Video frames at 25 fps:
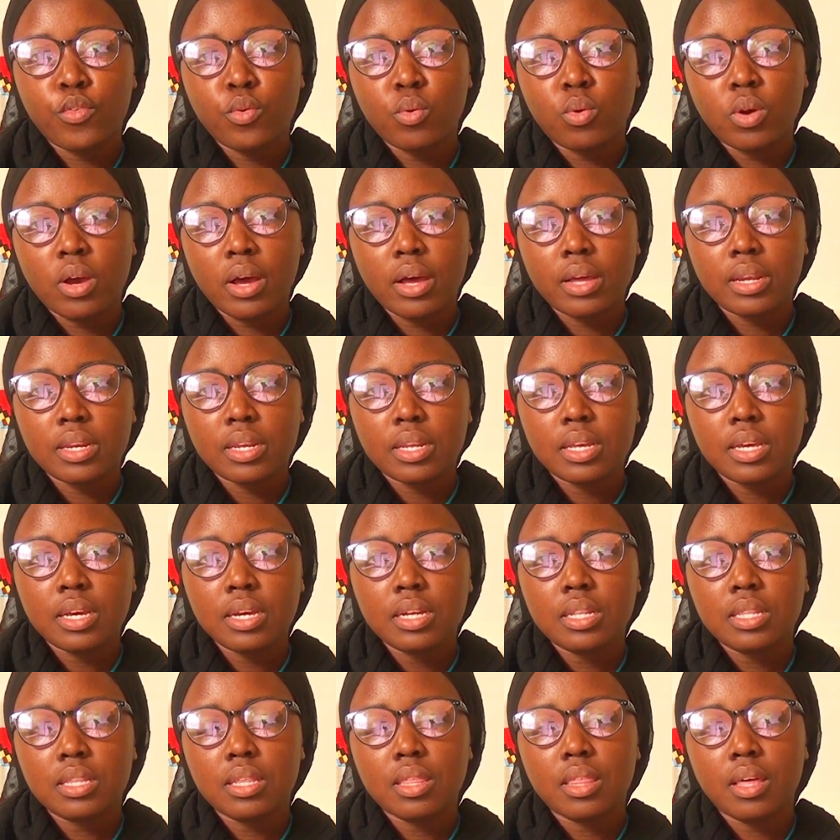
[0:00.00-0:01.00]
you can
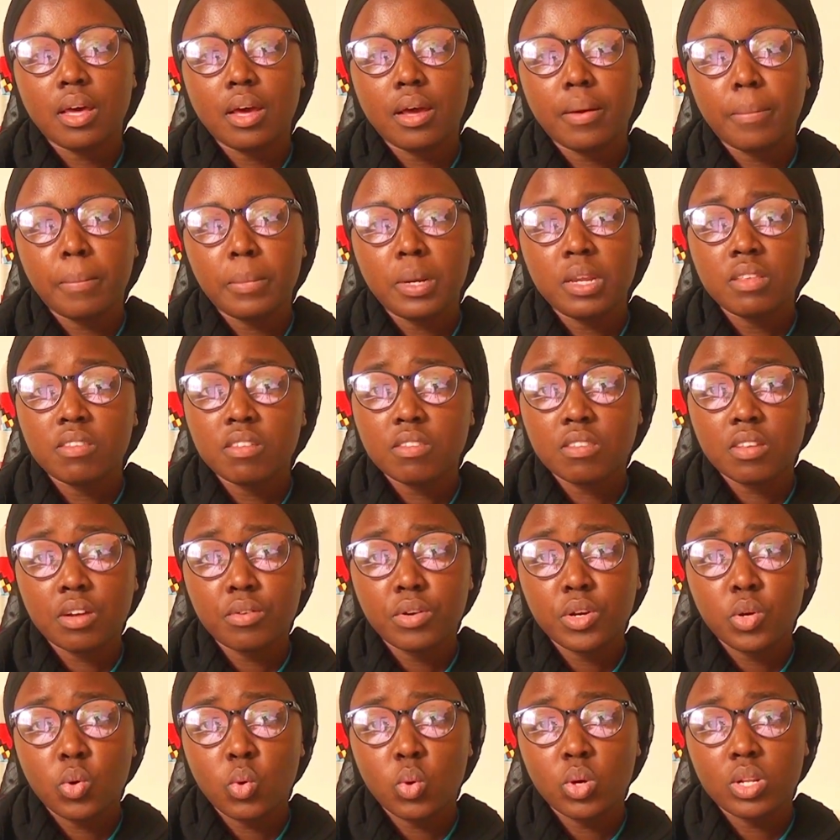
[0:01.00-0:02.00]
get the
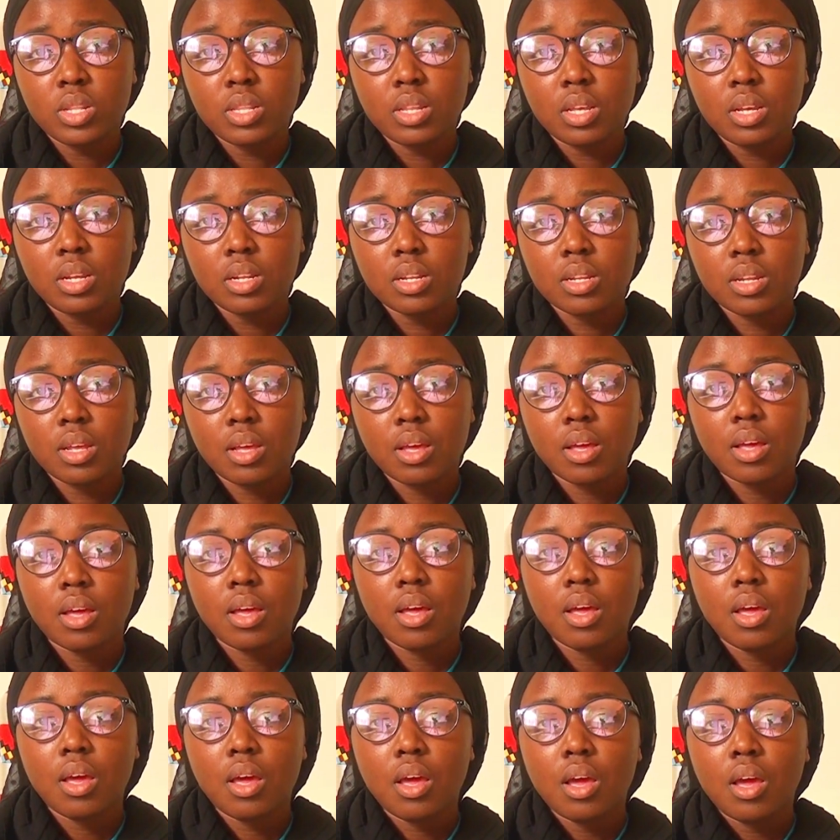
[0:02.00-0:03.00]
necessary content
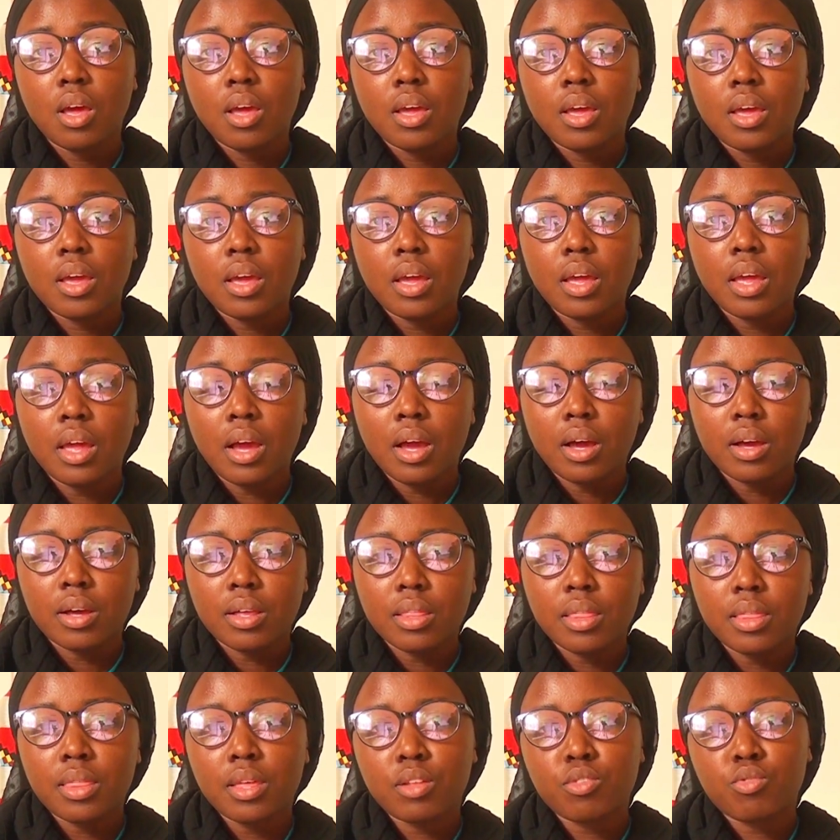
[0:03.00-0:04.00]

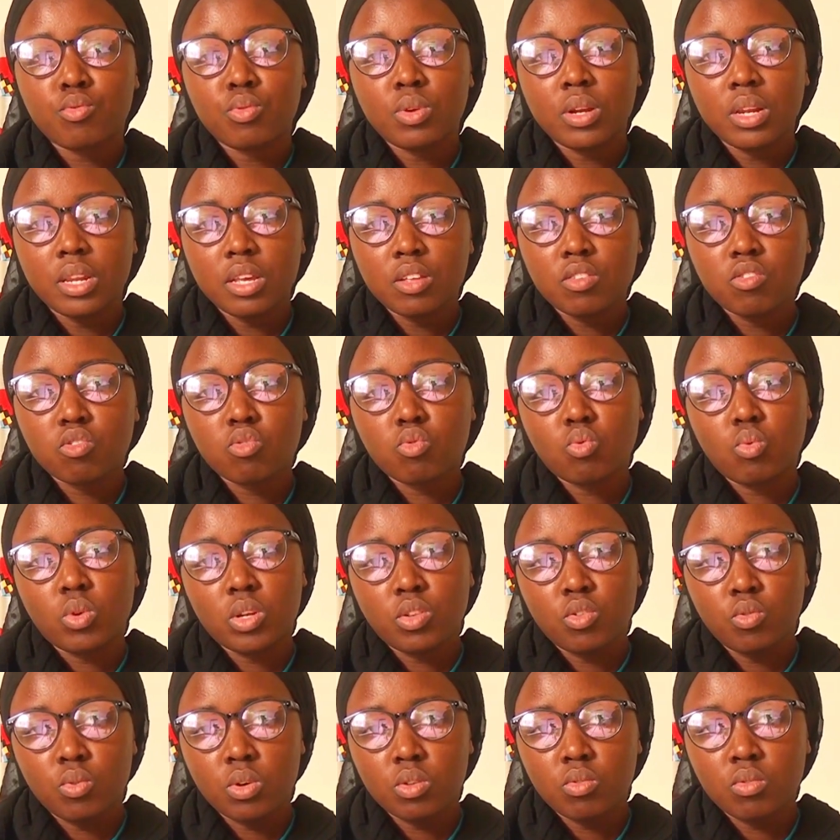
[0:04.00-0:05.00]
that relates to
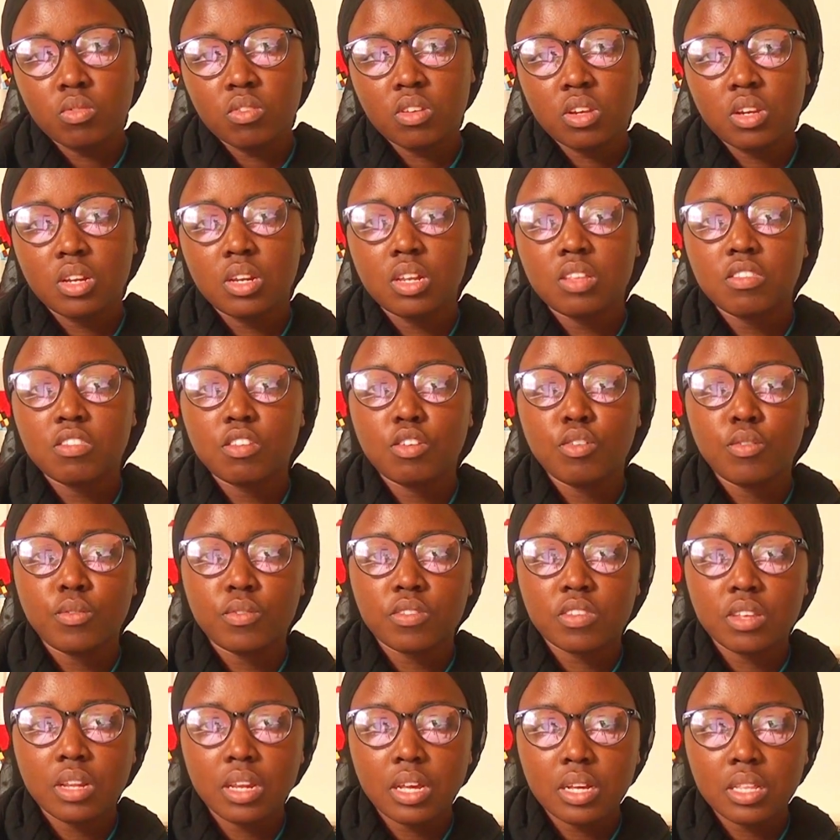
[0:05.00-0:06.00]
what you want to study. Let's say you've
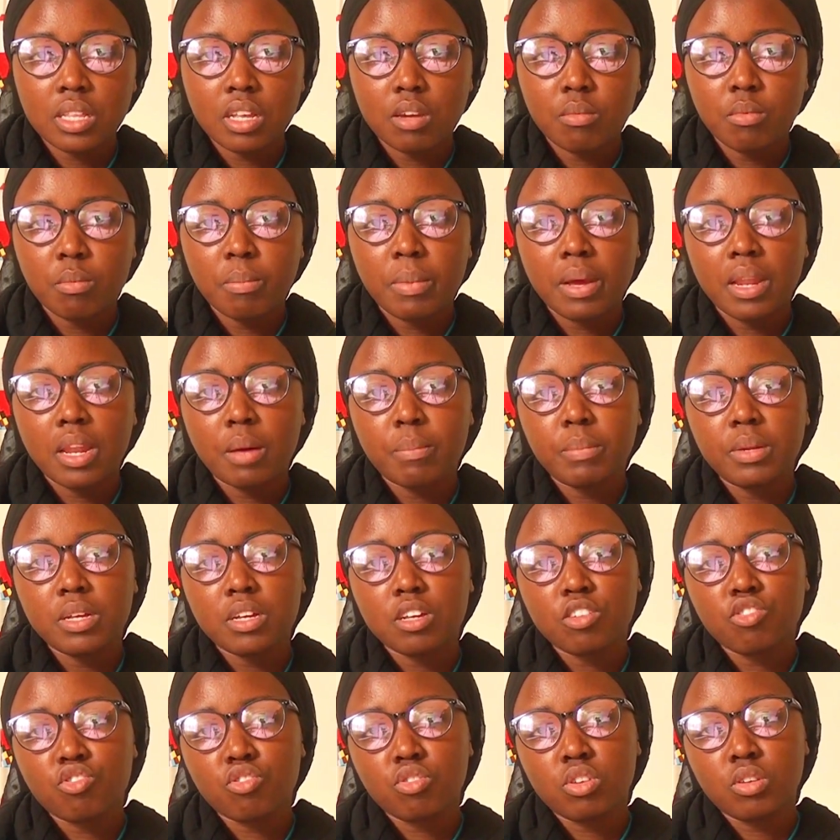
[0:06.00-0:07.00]
selected mobile
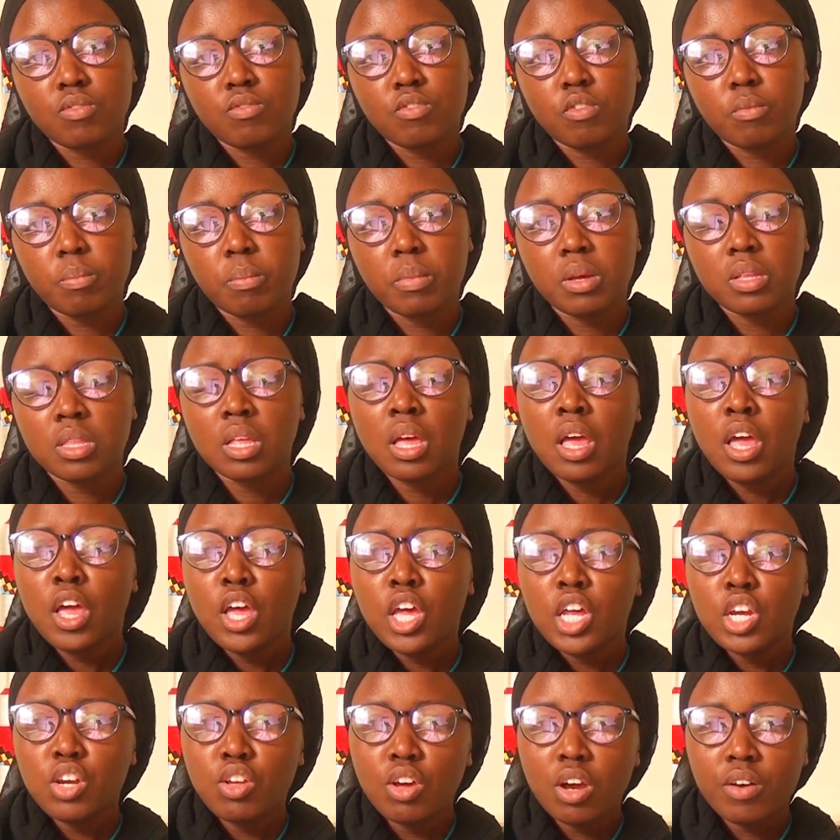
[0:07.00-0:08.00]
application development.
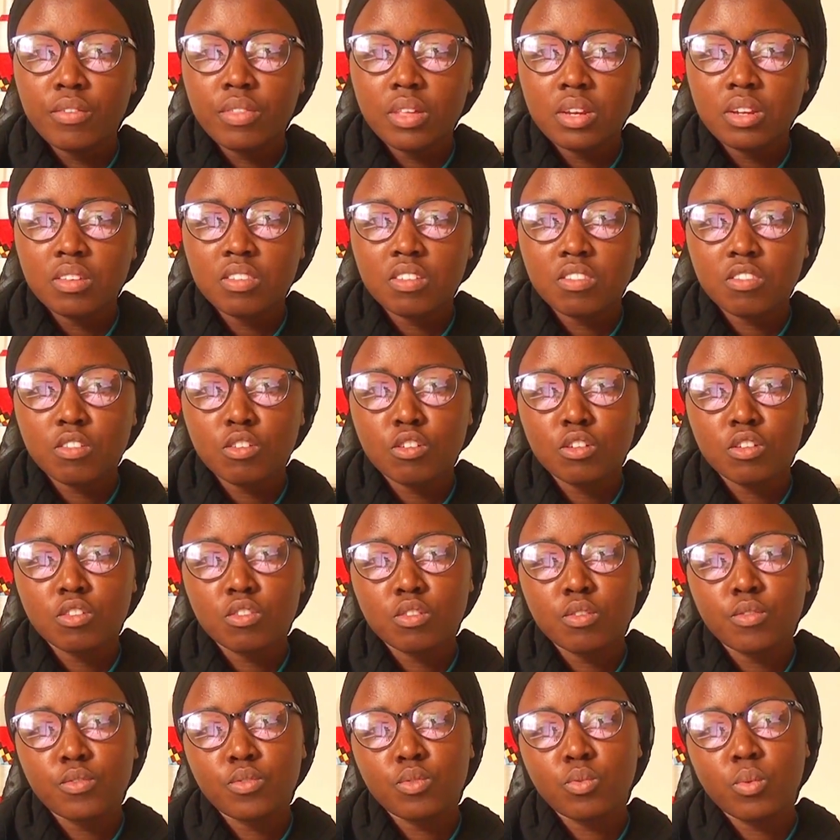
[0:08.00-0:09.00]
Do you have the necessary
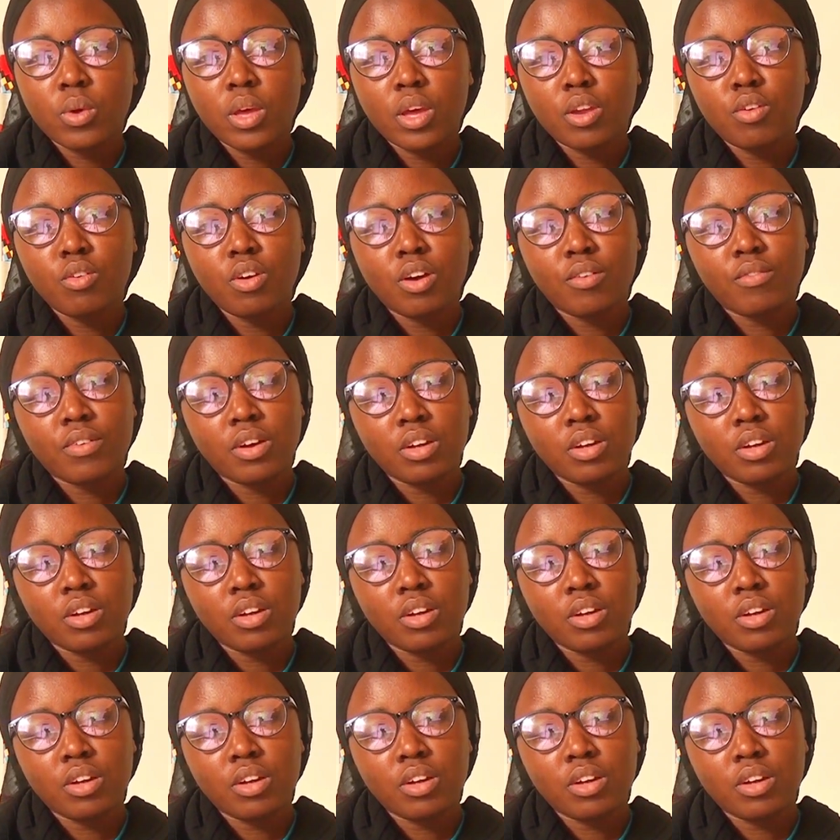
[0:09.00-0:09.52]
software? Do you have